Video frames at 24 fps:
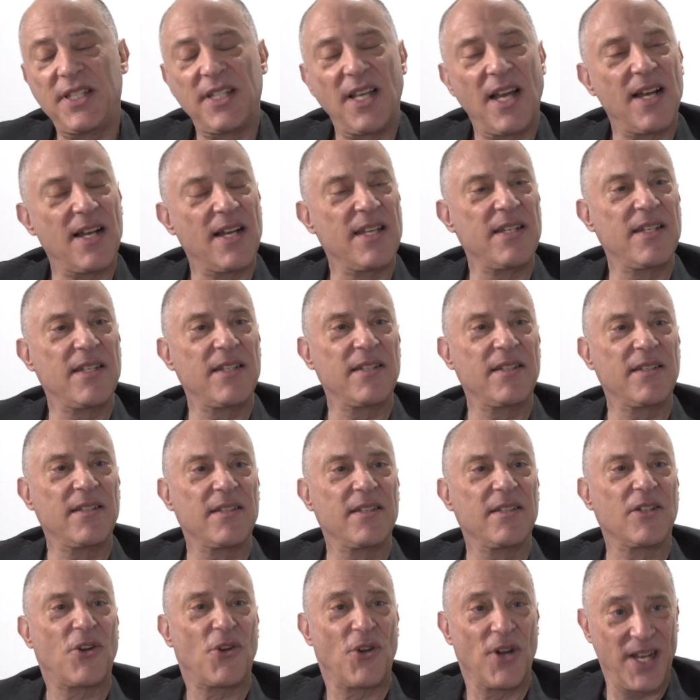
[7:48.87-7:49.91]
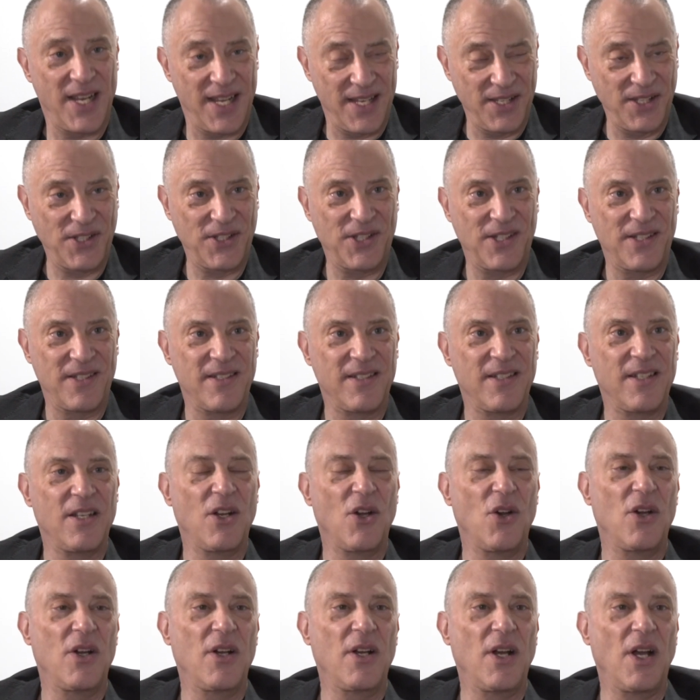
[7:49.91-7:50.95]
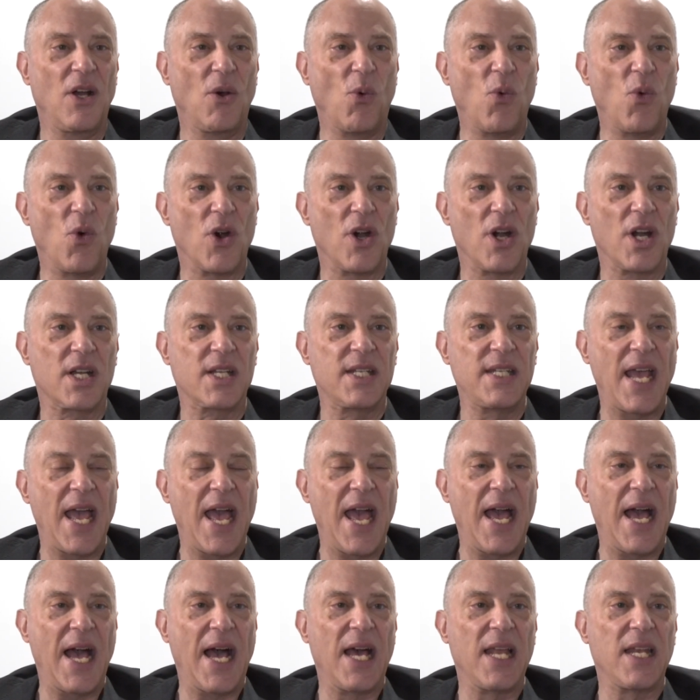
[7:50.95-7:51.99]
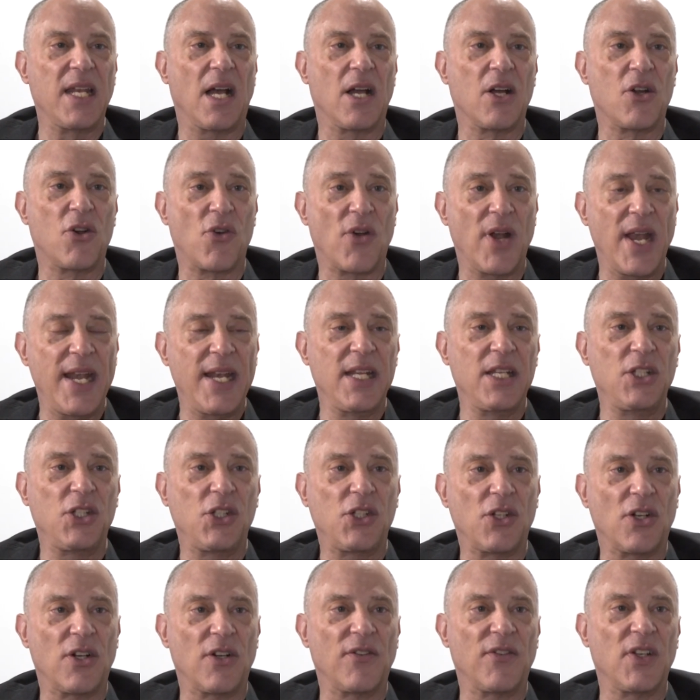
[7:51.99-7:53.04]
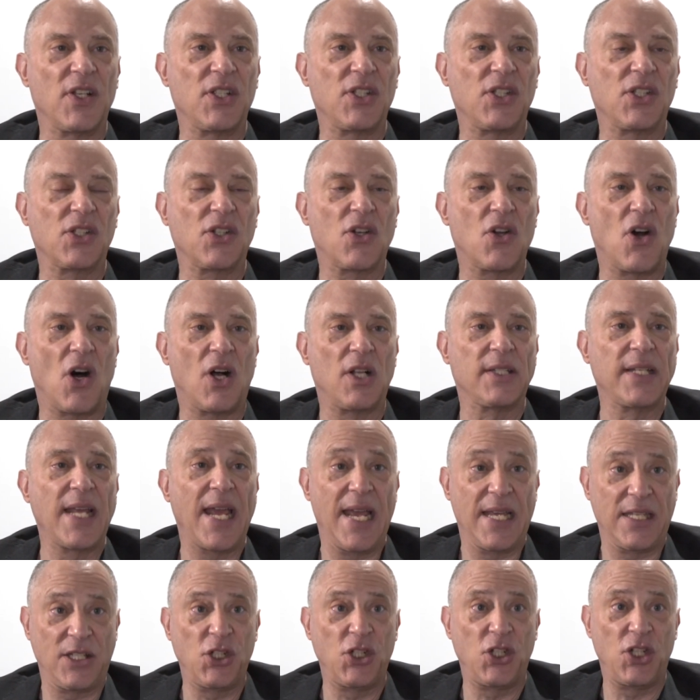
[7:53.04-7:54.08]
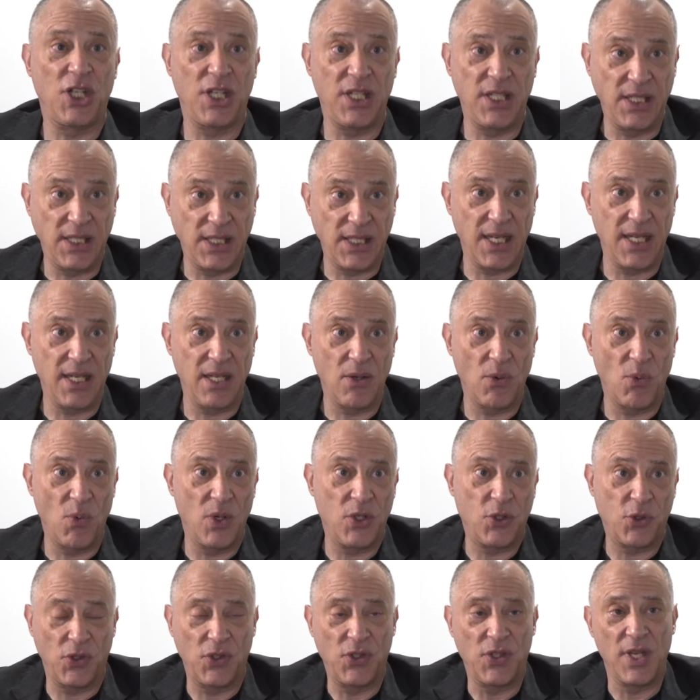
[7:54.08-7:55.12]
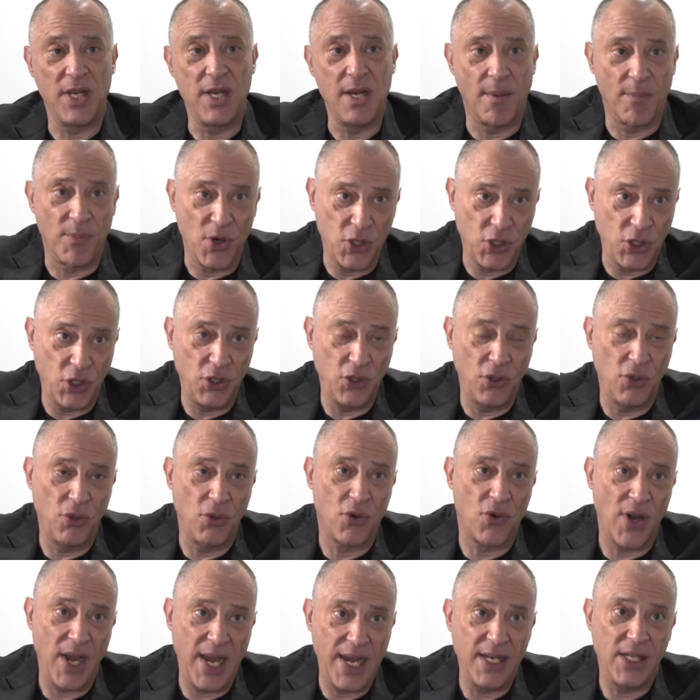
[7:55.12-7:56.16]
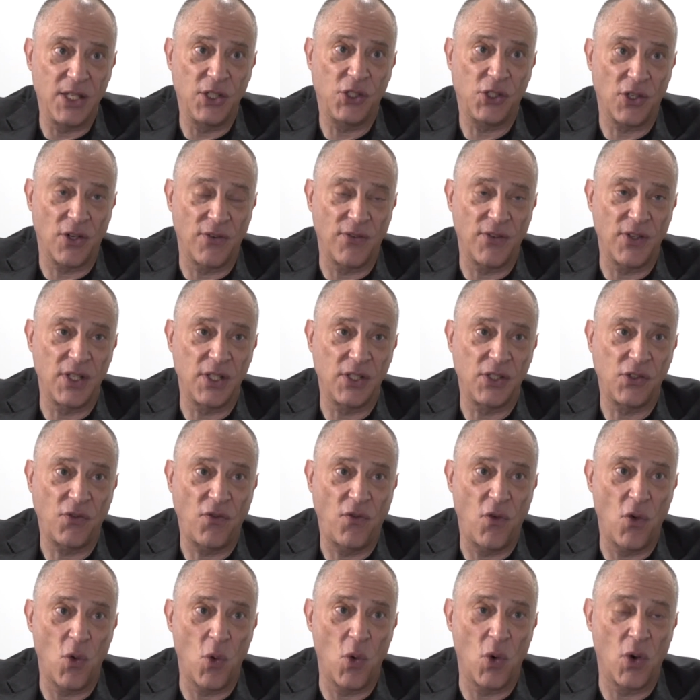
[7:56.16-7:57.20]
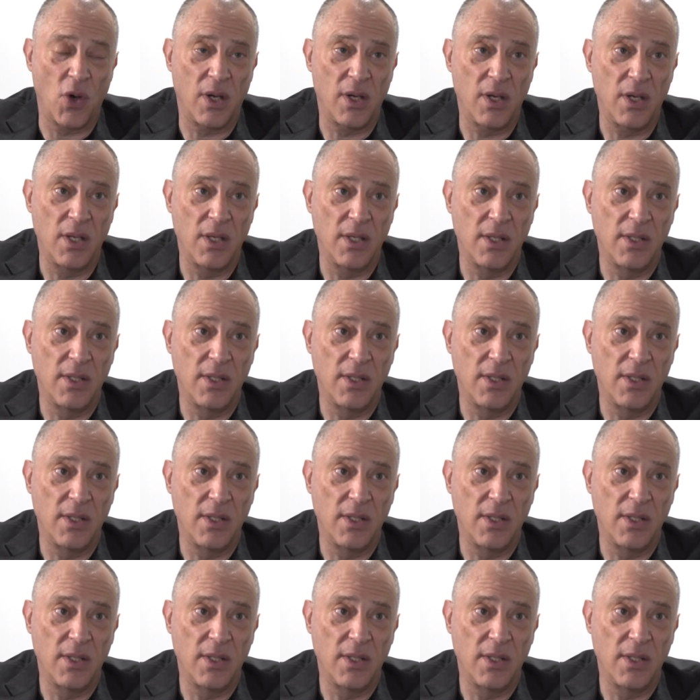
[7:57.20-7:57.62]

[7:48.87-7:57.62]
son, Chris, worked at a grading service called SGC, which was the number 2 grading service for